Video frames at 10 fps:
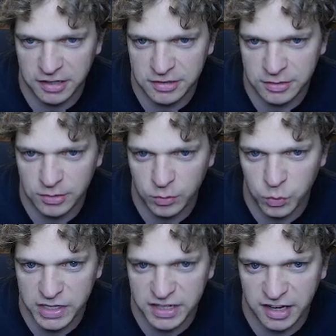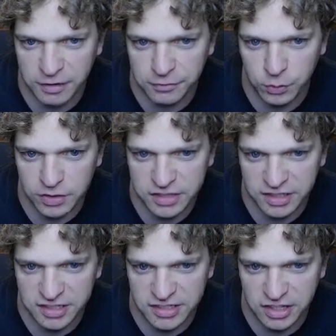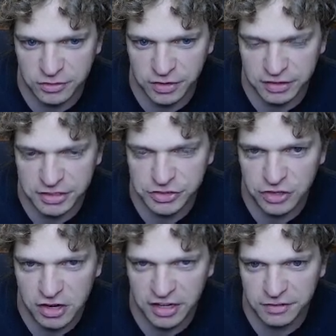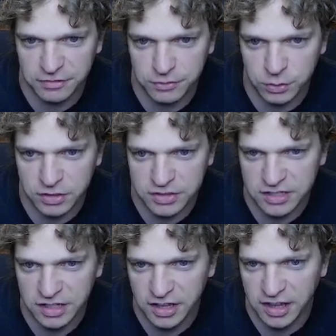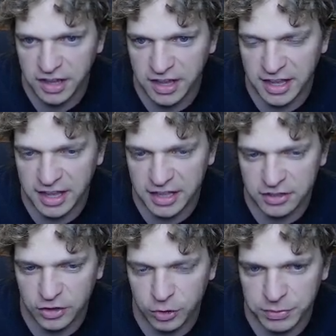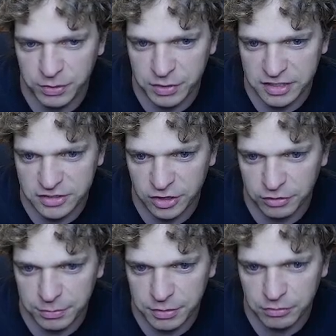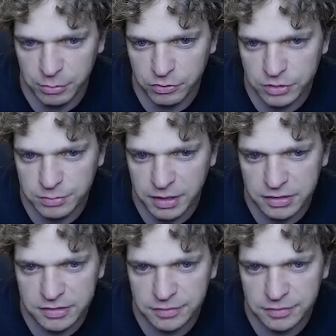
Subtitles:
a weak Air Force against their very strong Air Force and hope that we can start ripping removal spells.